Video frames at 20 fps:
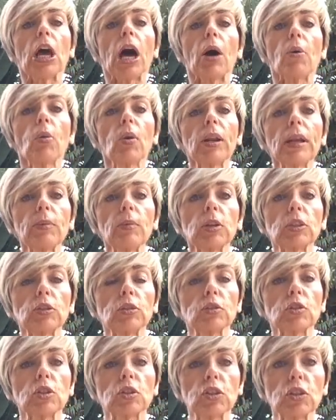what I want
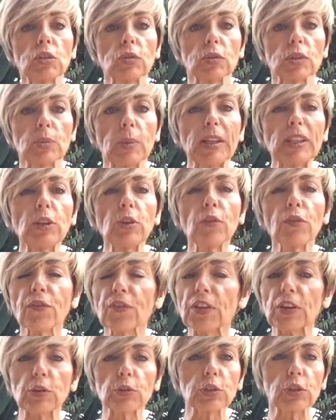you to do is when you
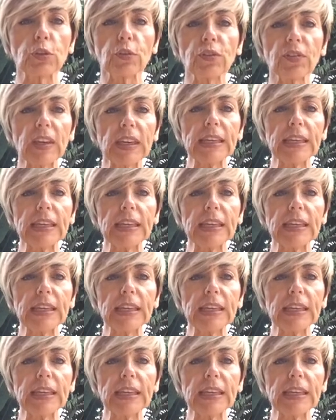feel you've